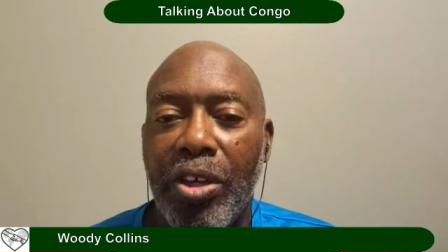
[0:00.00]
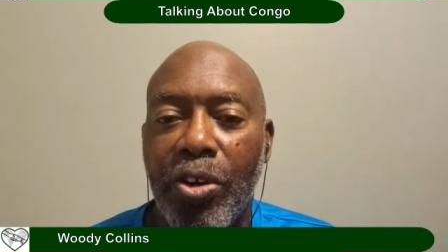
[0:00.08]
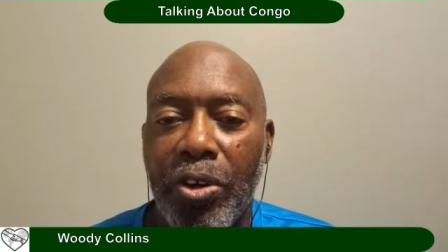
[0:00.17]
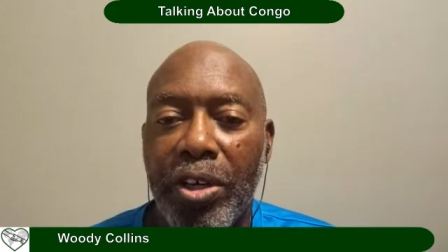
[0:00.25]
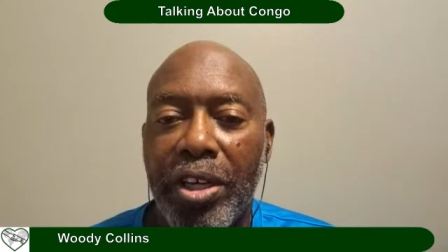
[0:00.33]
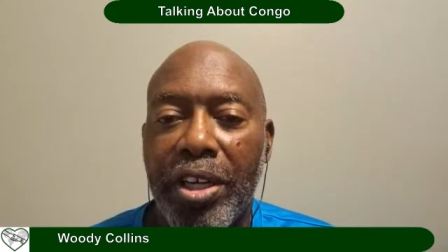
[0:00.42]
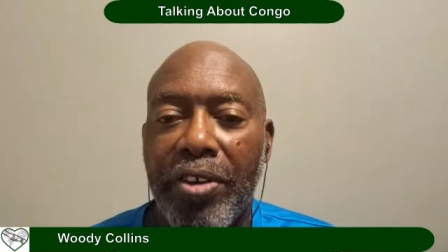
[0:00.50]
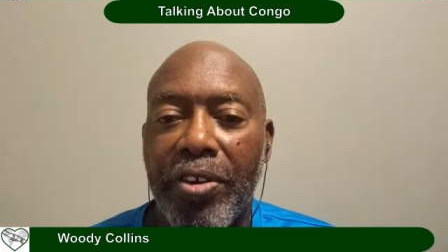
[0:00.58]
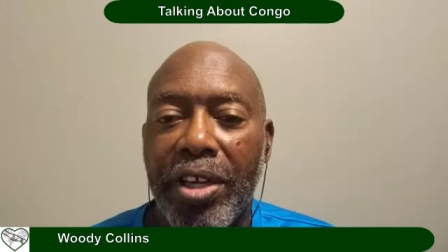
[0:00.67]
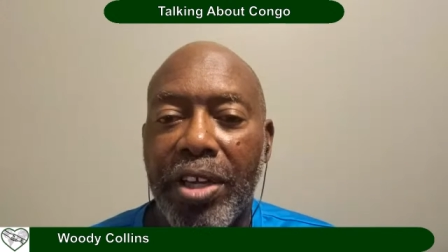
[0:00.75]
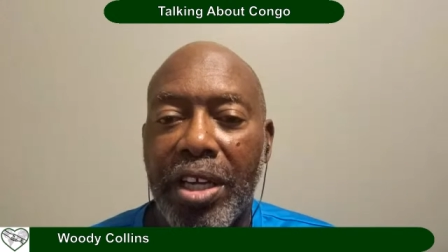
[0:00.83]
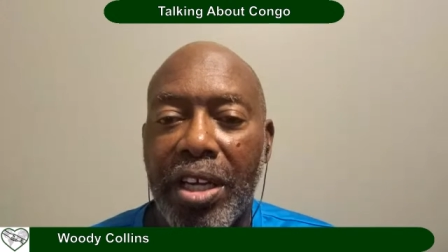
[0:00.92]

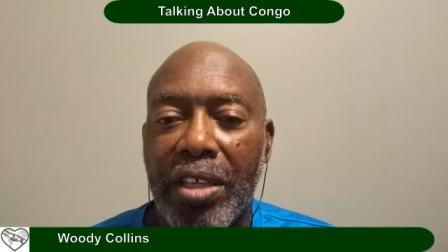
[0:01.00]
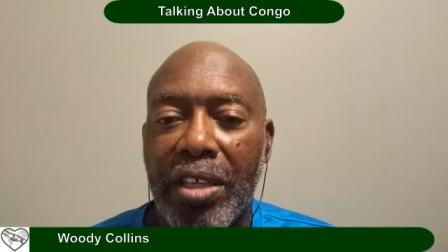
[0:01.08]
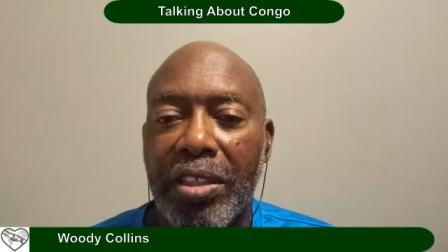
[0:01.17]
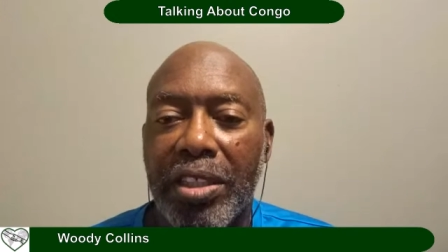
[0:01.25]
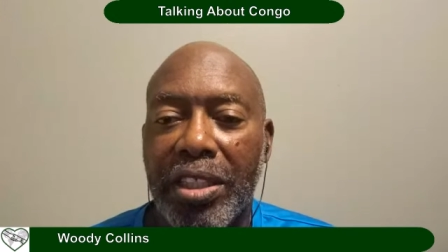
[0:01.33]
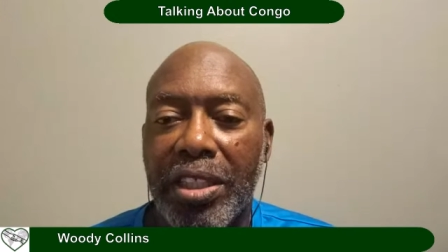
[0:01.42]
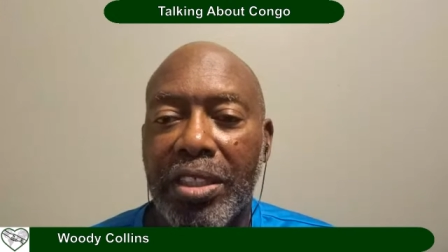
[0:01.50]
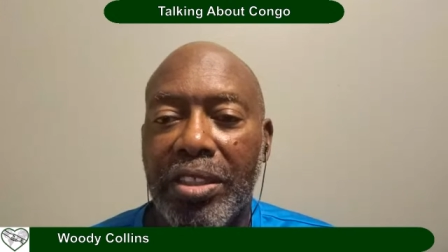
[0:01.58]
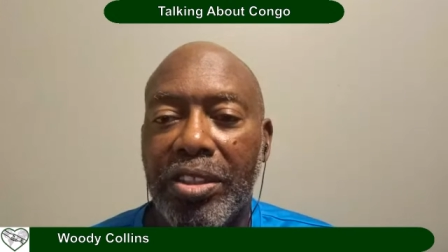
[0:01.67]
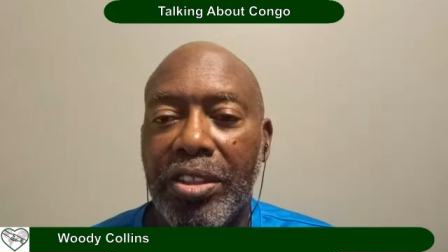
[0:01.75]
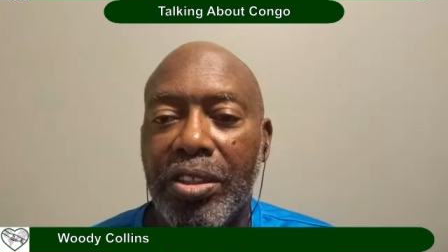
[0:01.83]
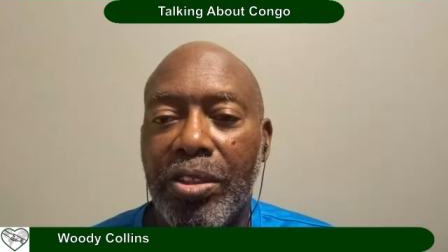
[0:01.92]
ordinary
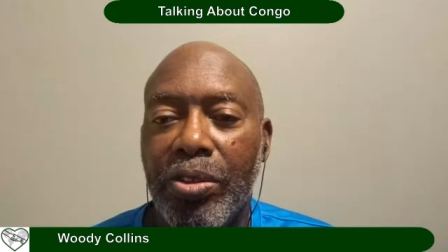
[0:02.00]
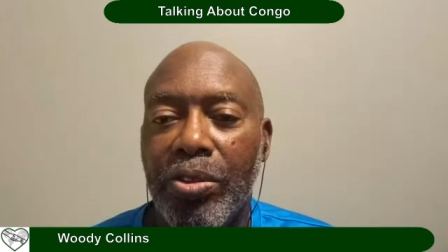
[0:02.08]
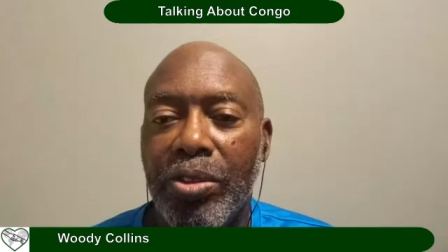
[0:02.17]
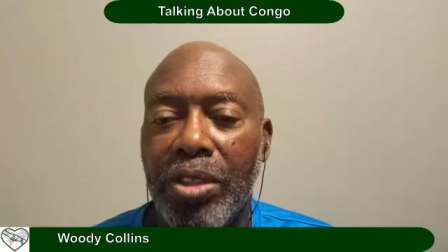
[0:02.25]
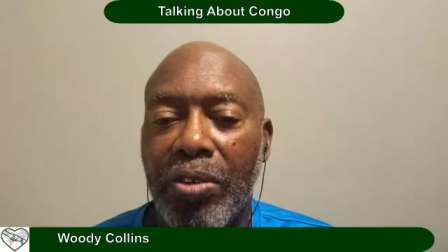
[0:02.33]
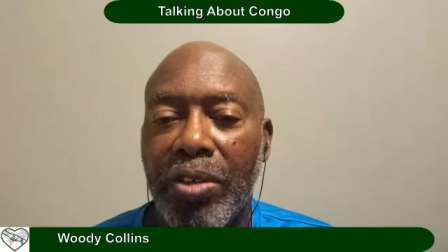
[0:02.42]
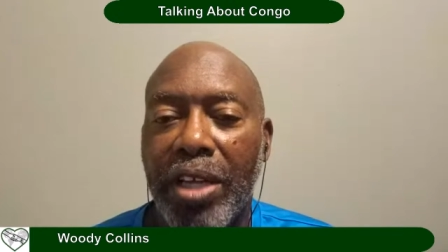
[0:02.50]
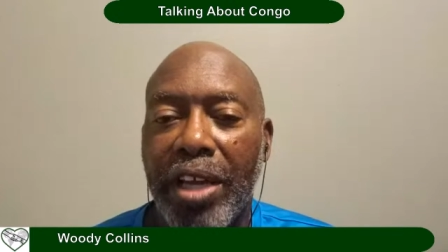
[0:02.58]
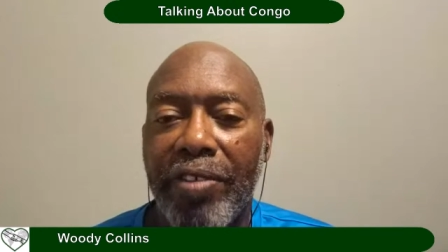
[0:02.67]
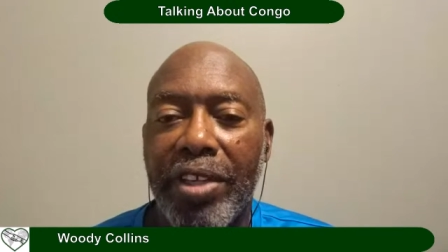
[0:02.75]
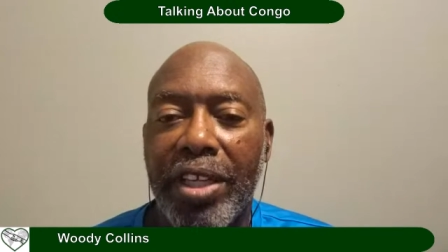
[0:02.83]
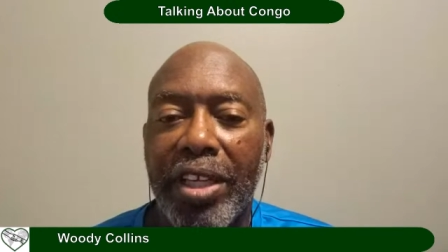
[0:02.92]
Congolese who don't
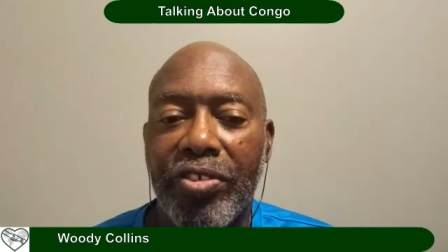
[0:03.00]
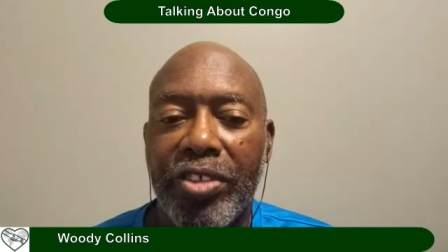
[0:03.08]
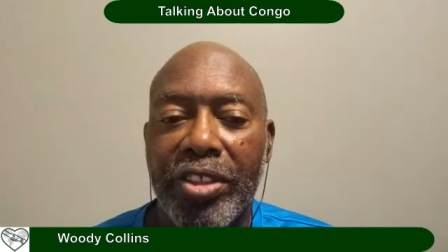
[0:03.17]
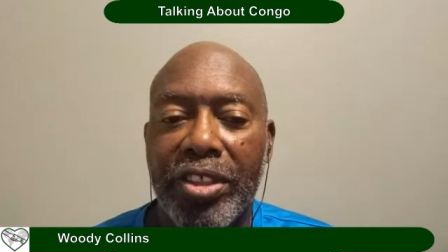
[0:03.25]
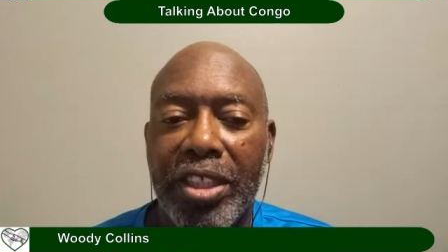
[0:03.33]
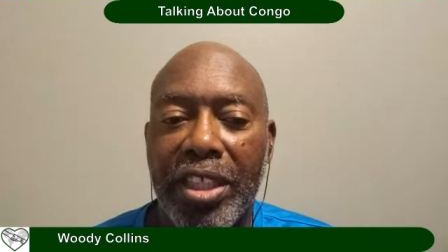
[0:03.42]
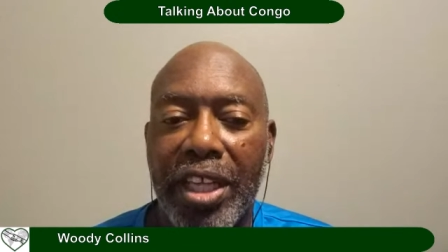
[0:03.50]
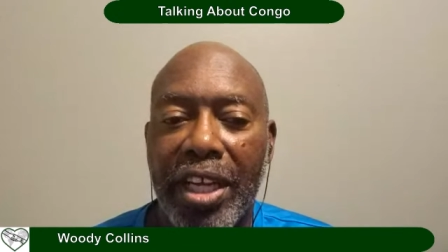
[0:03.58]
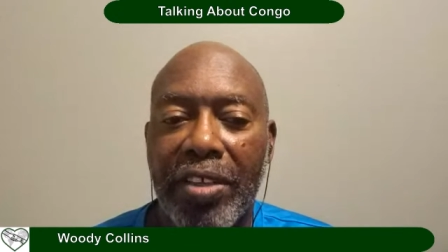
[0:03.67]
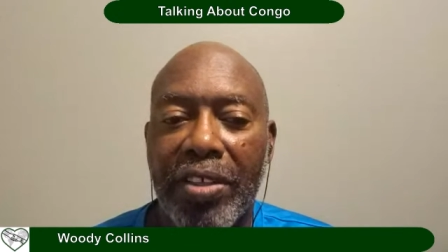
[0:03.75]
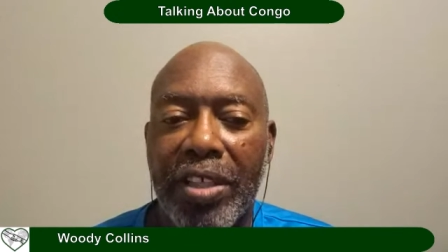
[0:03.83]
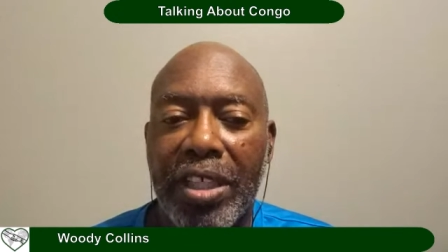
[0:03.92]
have electricity
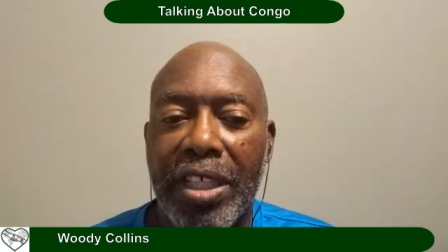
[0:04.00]
now,